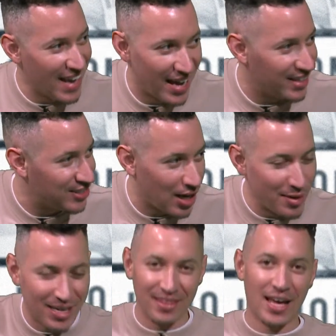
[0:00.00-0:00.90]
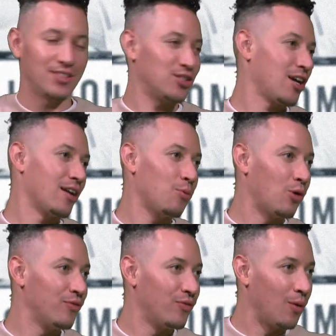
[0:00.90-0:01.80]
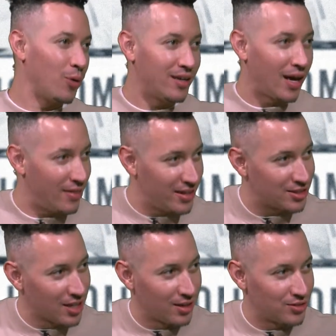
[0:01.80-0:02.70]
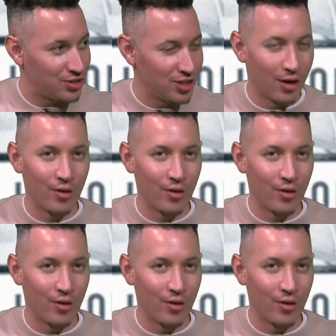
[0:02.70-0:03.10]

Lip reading: Yeah. I mean, and that's kind of what a win like this does. You know,